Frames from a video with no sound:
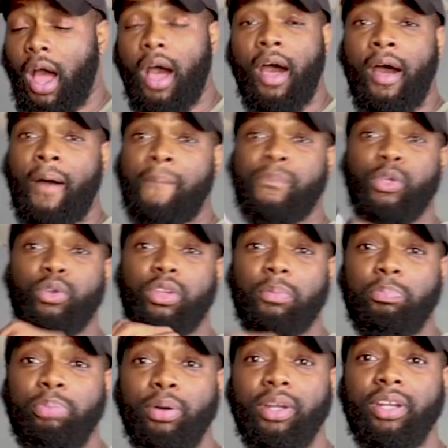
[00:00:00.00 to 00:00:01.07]
You
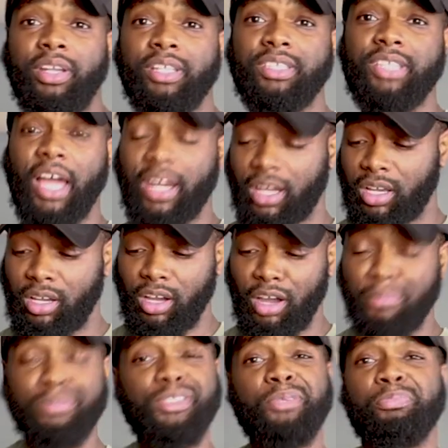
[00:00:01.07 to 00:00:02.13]
can put it inside of
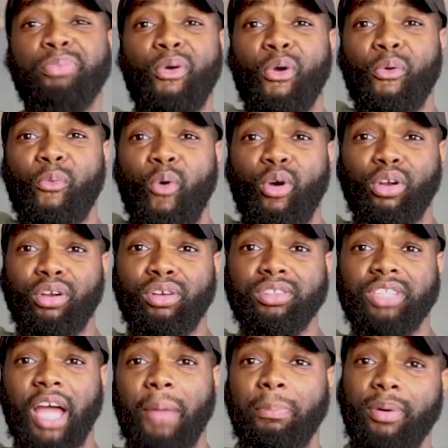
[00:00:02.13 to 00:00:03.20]
cups and pour water
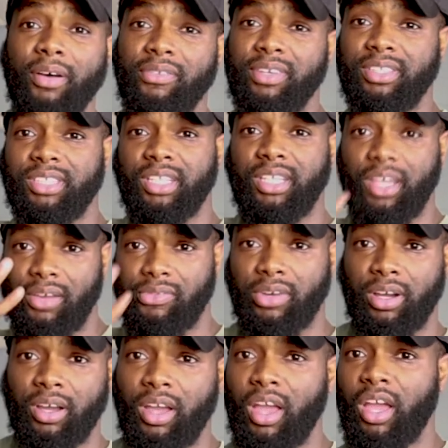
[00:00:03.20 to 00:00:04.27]
on top of it to give
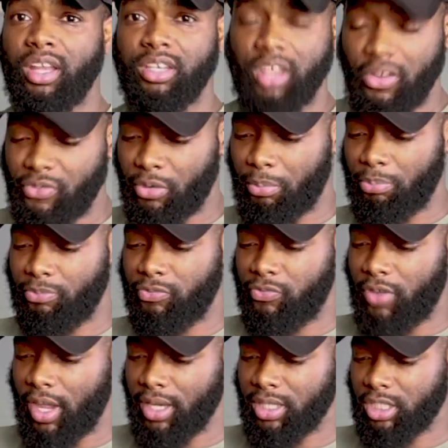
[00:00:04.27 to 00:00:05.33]
a different
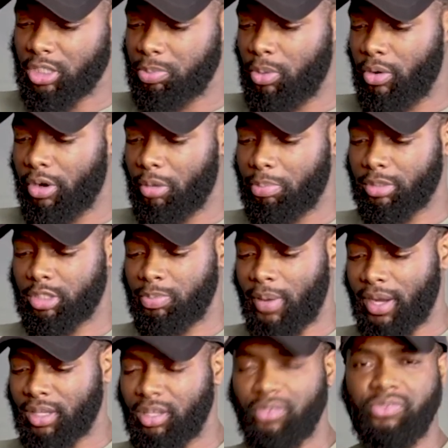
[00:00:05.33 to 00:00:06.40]
vantage point of
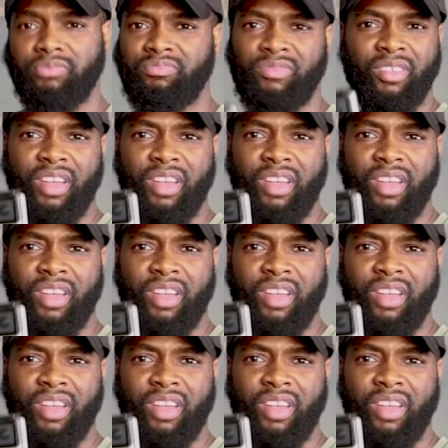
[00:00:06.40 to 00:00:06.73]
perspective.